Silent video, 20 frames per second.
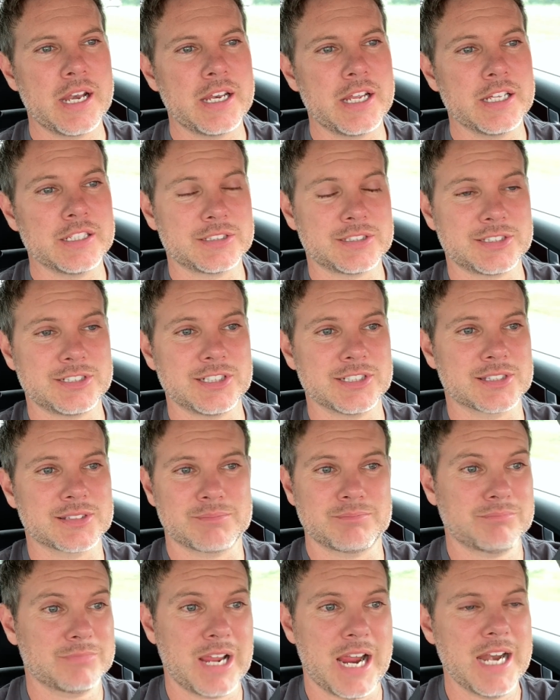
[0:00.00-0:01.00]
it's just
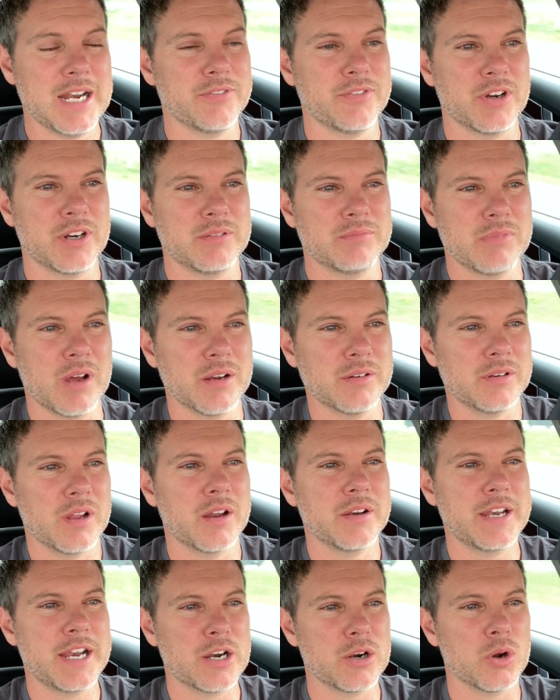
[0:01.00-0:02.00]
kind of a
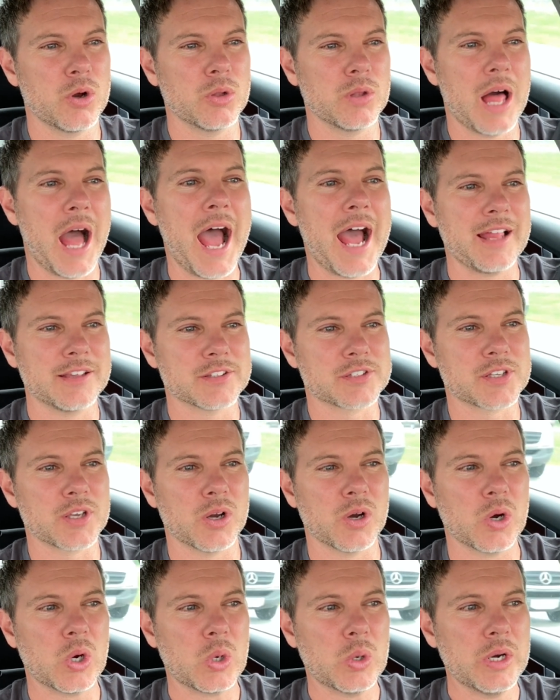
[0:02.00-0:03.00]
narrow lot.
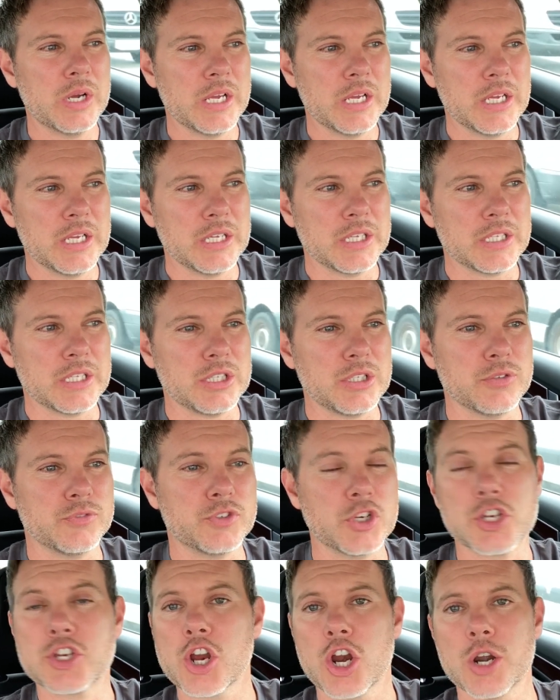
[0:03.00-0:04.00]
So you've
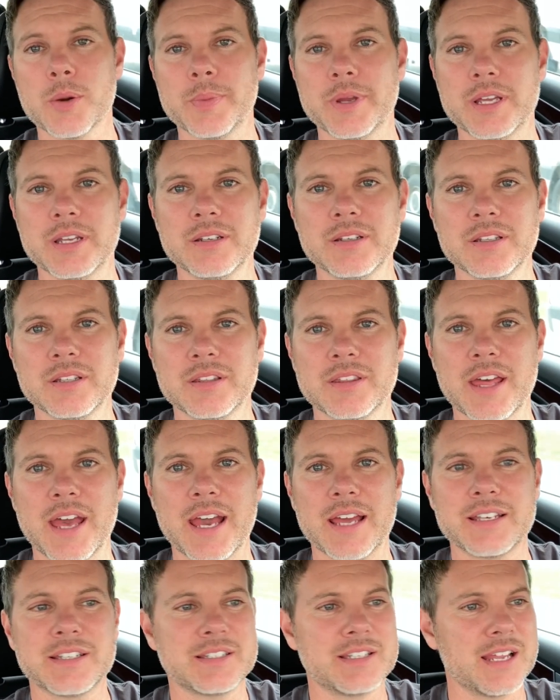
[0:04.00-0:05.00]
determined
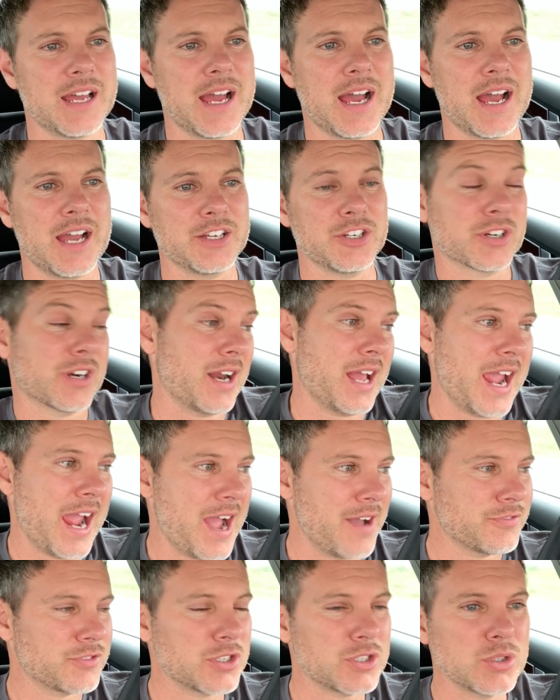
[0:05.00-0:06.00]
that you're going to
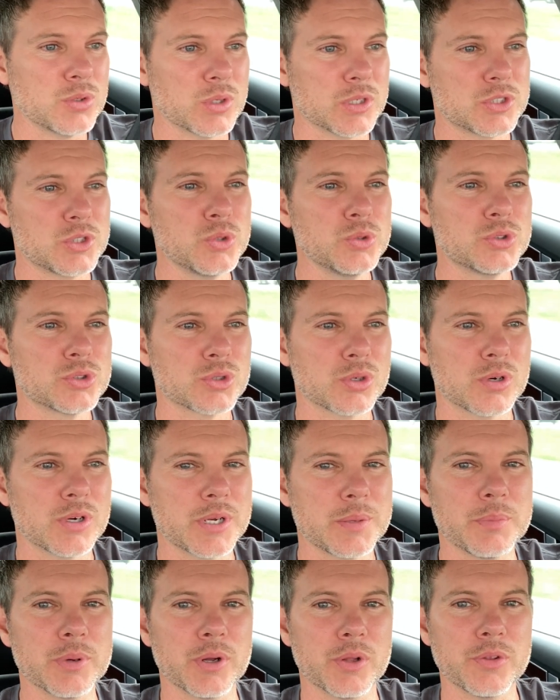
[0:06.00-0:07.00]
have to do a
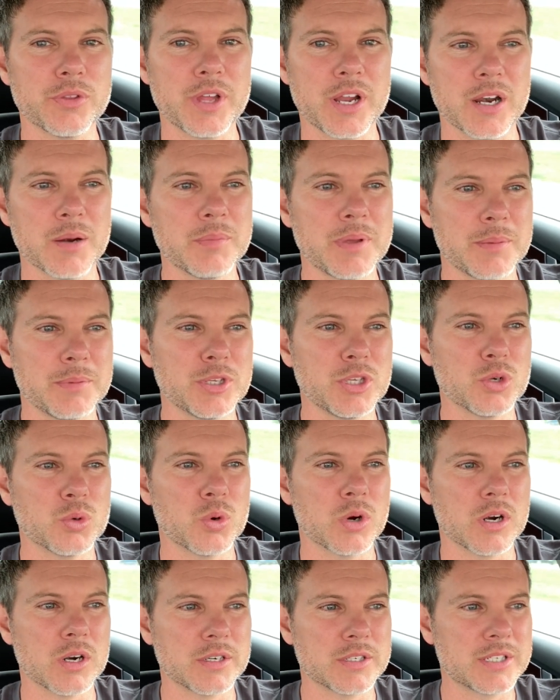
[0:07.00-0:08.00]
two-story build there. Maybe you
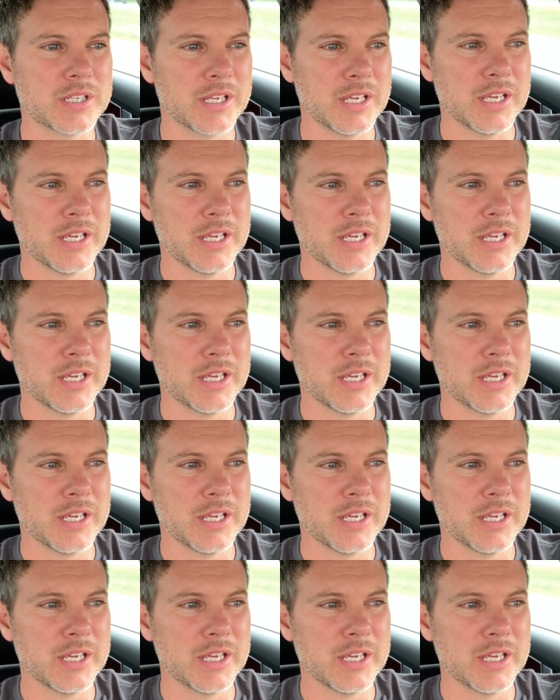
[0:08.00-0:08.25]
weren't,